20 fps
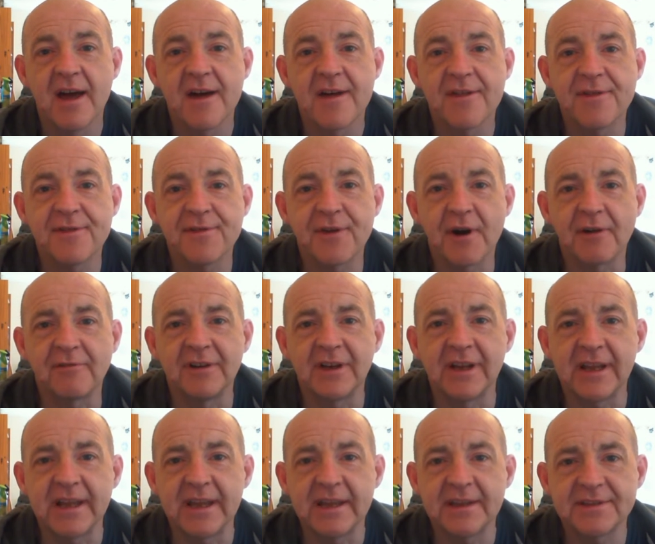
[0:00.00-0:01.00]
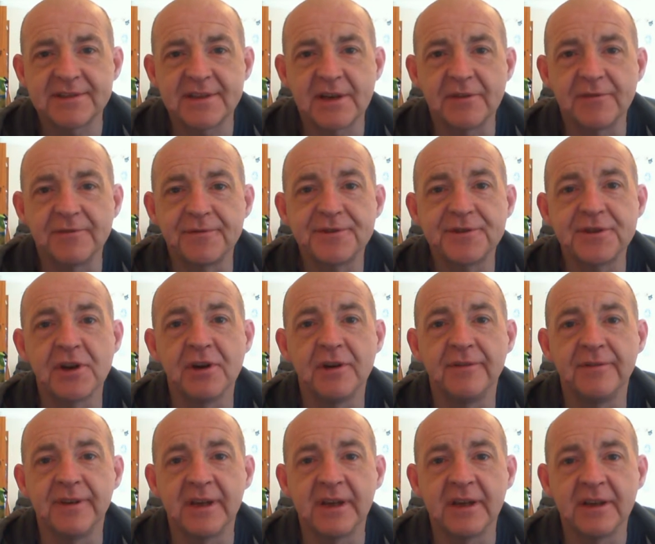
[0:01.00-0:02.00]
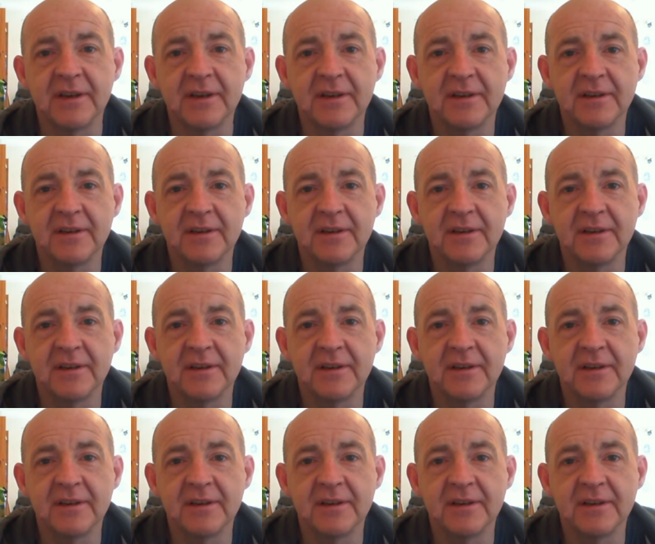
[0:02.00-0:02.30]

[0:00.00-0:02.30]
thoroughly self-serving